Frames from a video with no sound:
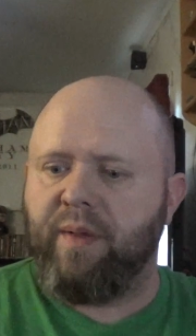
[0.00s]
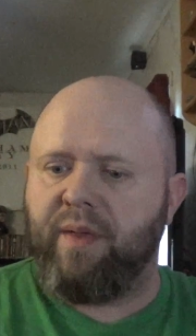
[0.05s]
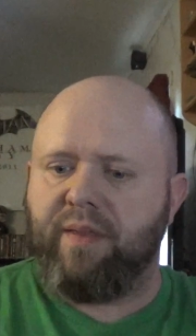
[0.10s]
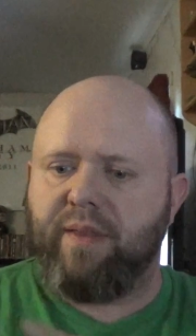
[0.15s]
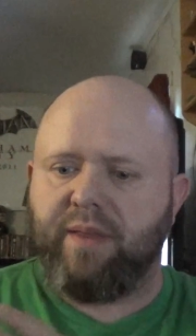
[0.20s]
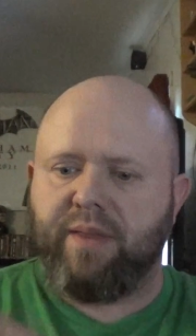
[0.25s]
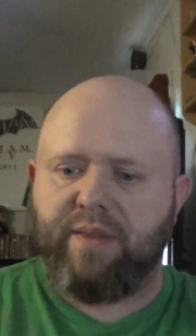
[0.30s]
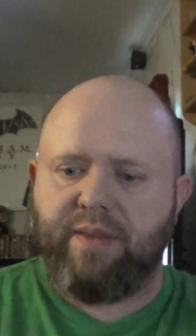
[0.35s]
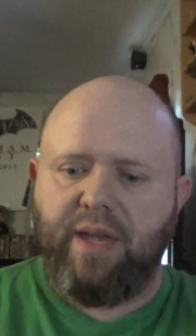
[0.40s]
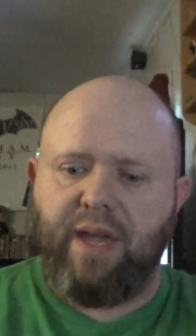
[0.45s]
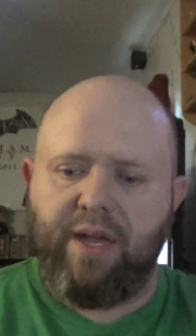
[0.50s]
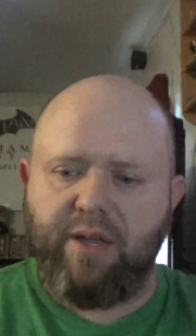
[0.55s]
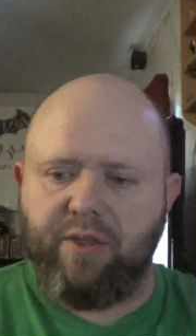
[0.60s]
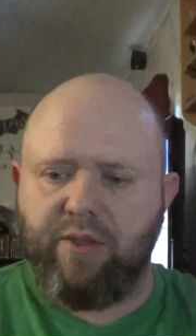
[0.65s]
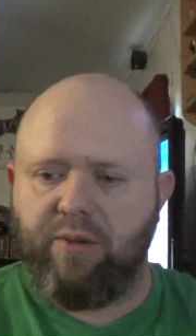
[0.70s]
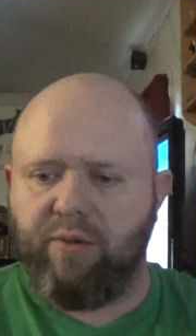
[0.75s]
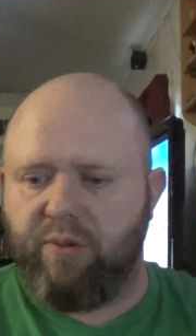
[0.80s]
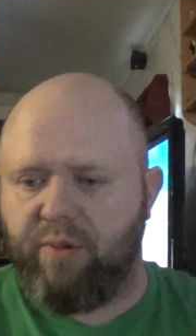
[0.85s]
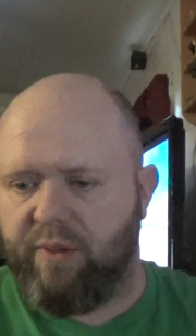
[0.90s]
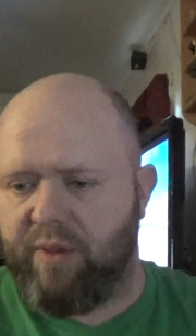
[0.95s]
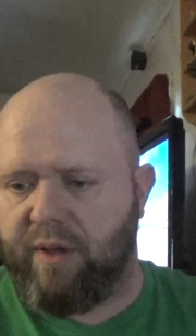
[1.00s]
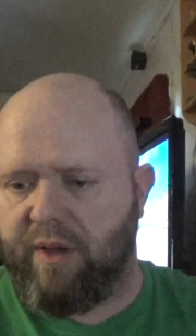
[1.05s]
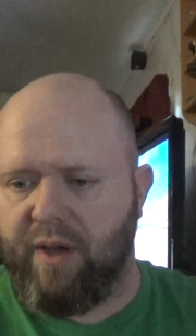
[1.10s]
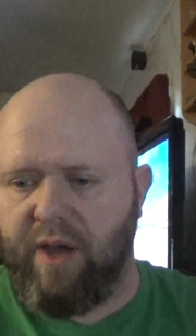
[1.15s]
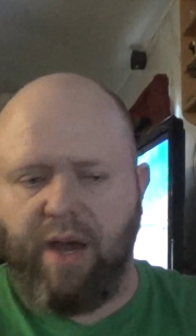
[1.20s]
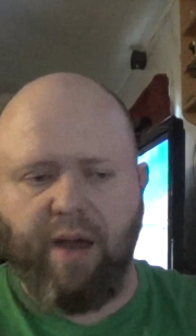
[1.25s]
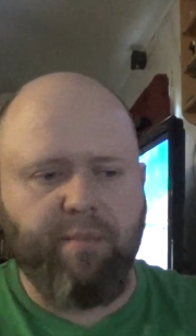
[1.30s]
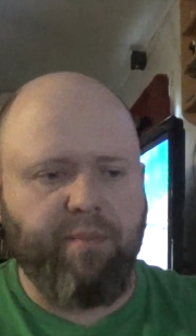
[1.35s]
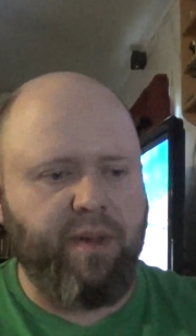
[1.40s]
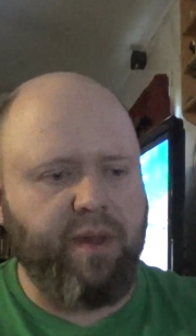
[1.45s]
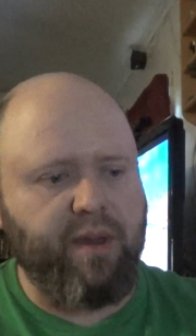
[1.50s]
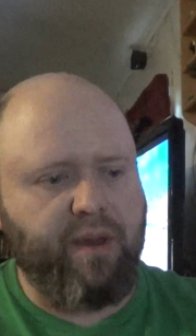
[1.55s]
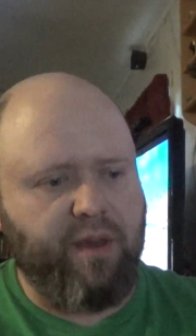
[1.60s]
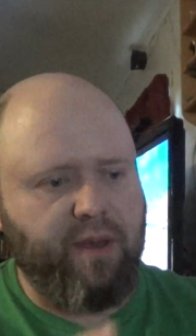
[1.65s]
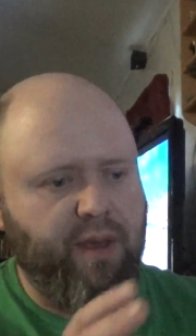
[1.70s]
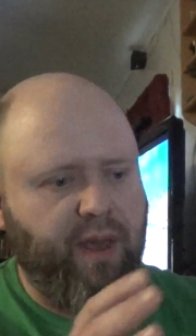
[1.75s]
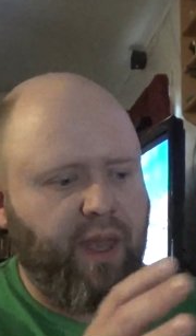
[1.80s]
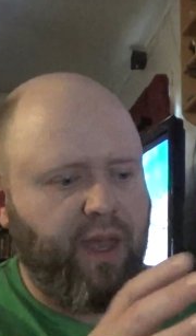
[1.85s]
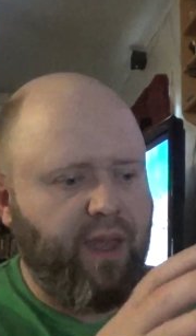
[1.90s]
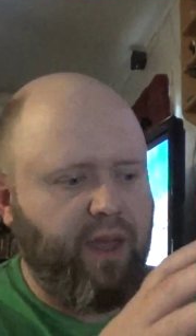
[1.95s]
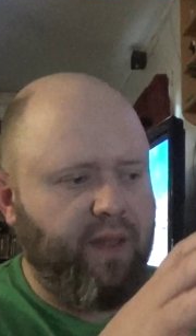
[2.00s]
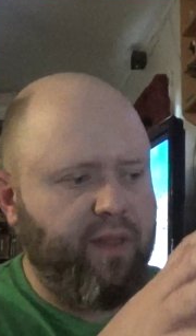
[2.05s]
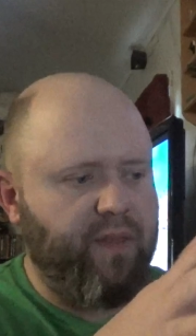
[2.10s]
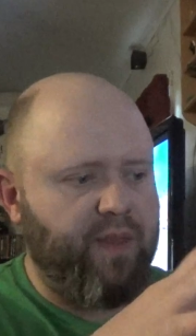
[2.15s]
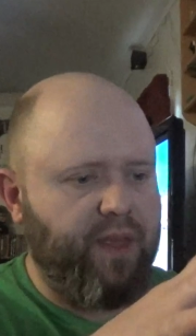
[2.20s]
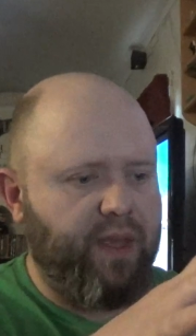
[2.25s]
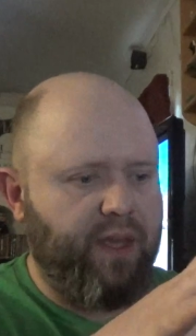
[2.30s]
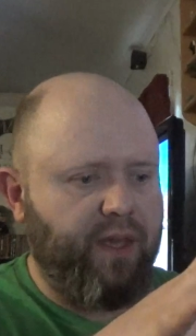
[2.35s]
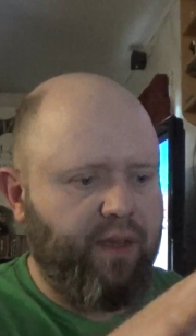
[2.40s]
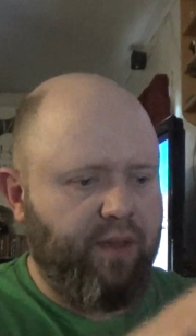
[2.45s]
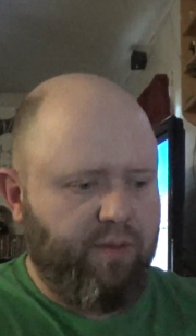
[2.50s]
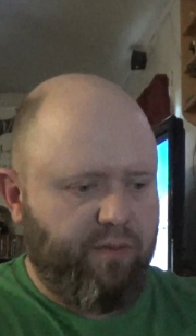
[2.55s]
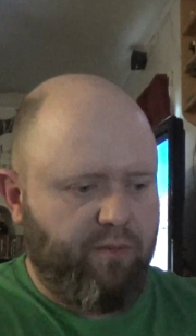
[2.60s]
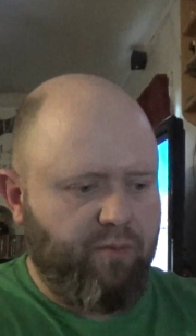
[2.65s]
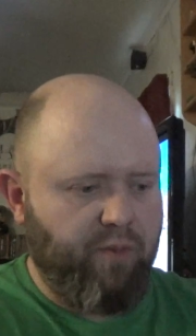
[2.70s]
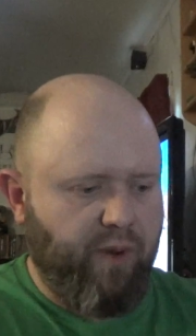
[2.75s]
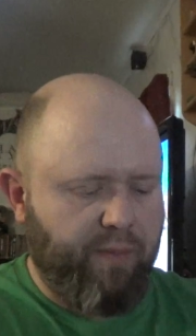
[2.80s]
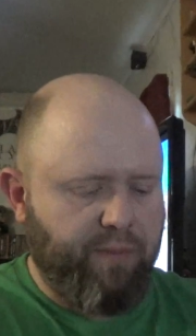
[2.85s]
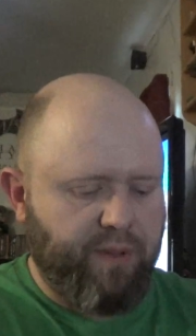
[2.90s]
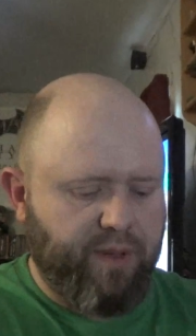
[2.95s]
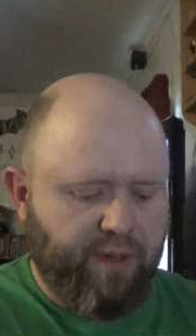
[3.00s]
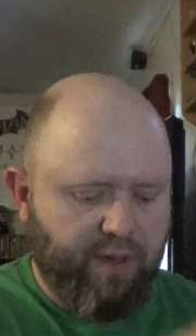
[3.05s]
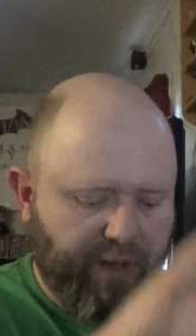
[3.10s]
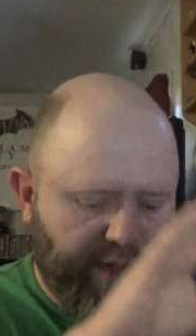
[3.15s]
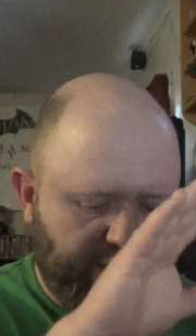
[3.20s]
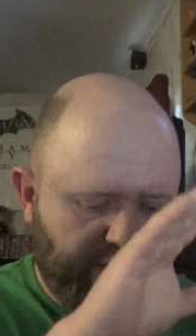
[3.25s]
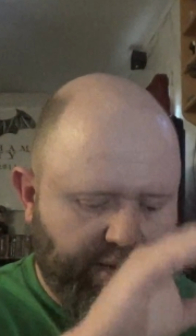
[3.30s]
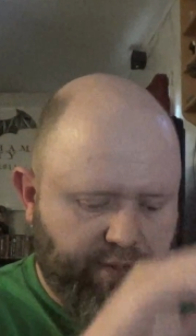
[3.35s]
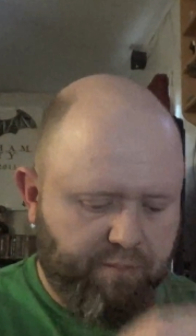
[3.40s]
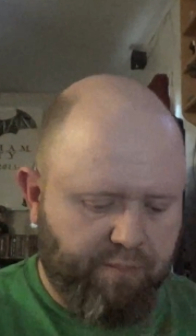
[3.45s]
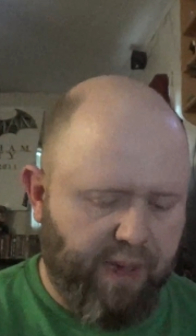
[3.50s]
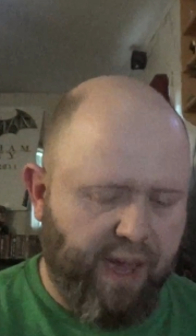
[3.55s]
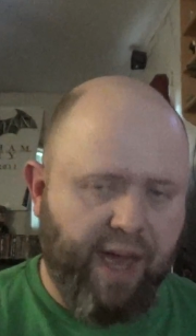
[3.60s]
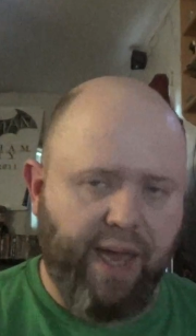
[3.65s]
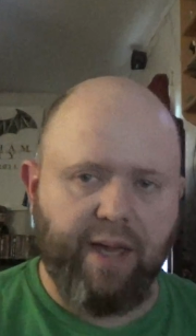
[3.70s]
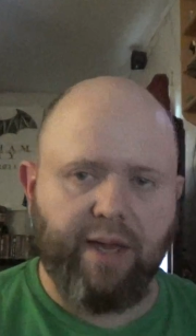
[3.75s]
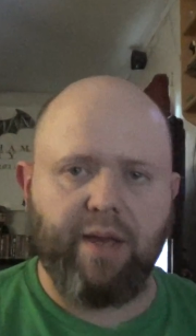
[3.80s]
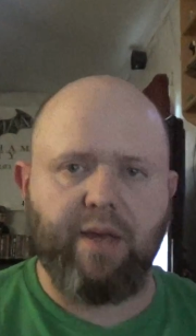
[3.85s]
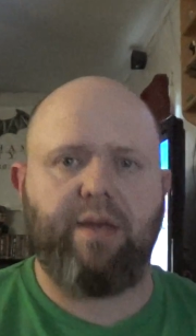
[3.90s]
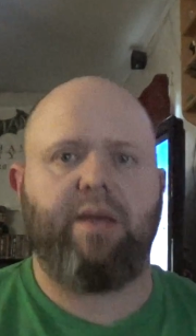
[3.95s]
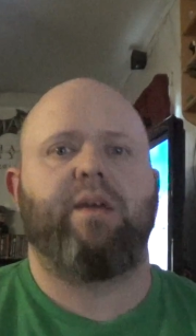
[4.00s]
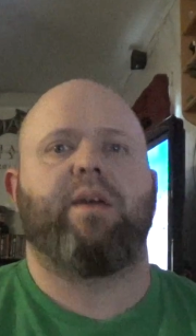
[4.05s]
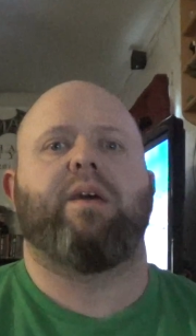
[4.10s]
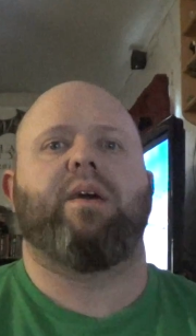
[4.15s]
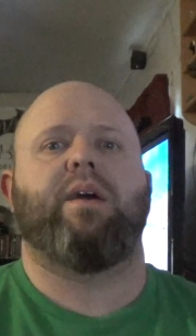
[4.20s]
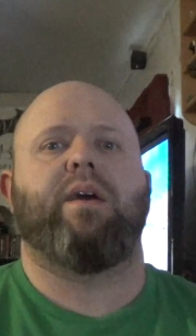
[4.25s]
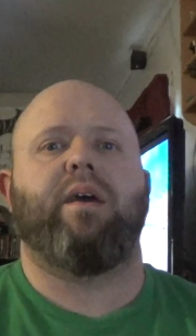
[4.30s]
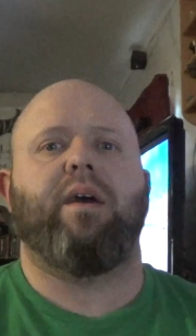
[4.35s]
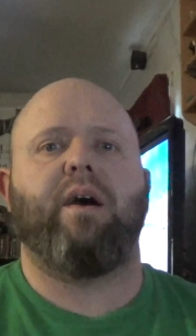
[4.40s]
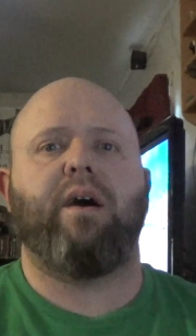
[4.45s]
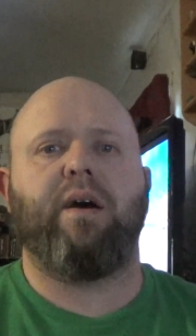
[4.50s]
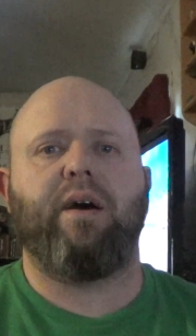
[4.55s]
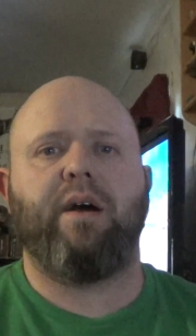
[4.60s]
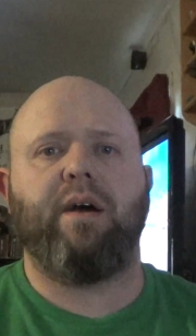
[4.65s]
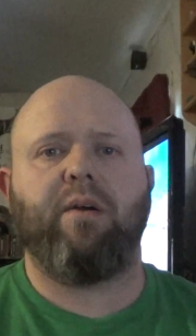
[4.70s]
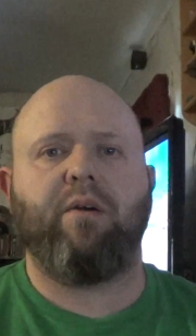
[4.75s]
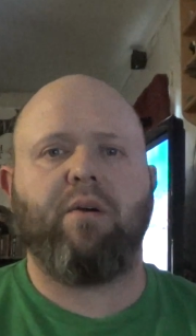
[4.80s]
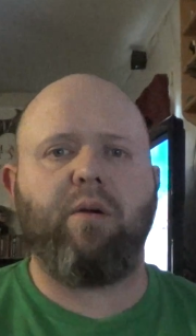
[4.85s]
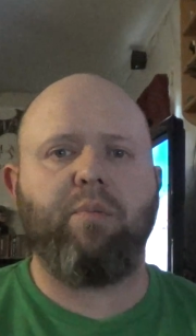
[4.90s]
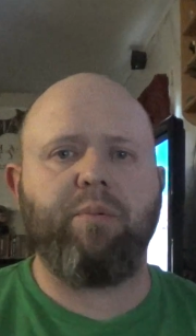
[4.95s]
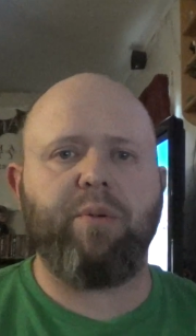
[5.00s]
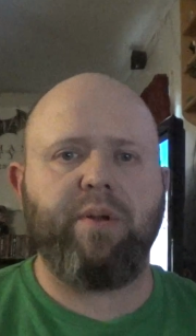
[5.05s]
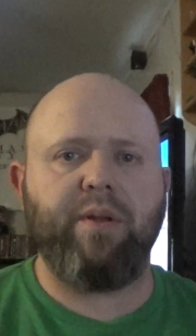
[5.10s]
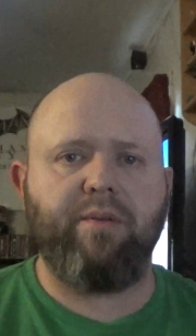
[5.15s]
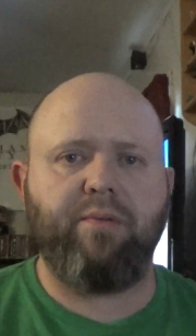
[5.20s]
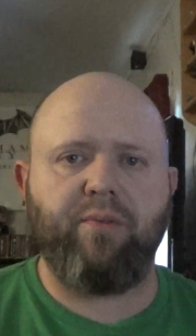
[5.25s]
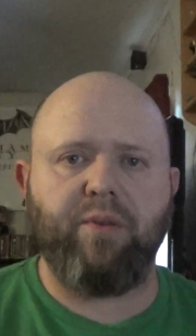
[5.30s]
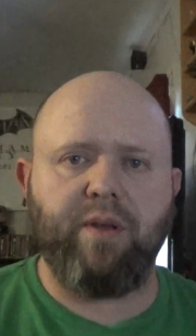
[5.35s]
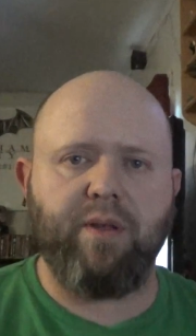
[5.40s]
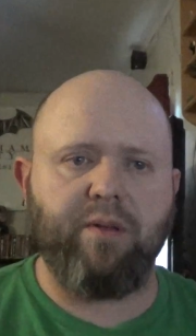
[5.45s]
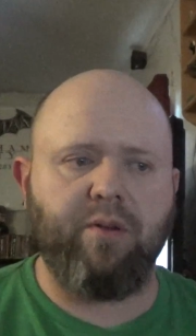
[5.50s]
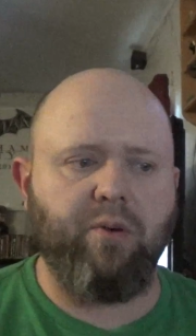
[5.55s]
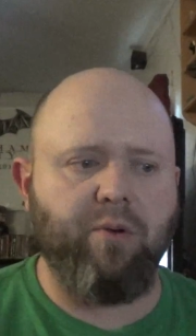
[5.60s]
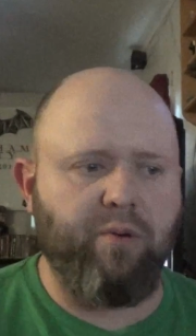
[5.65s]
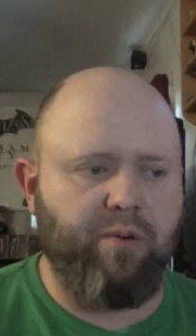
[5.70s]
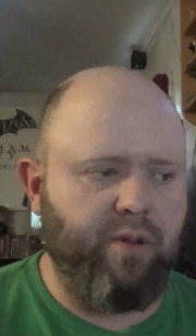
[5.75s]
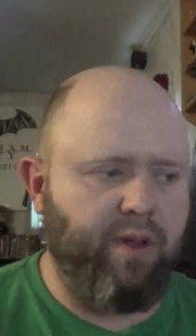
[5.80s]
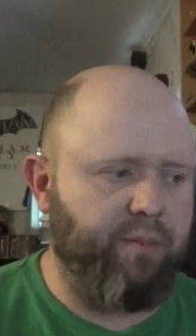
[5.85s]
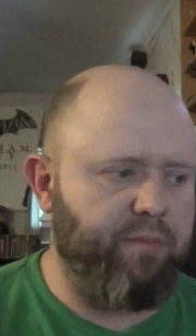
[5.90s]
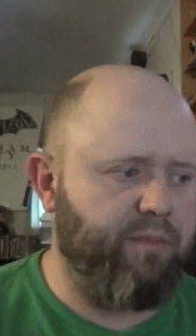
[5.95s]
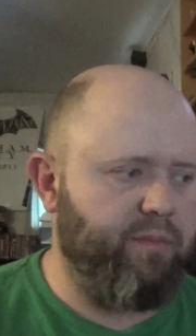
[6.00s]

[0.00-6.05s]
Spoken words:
the statue, the comic, and the replica pack are all pretty freaking cool.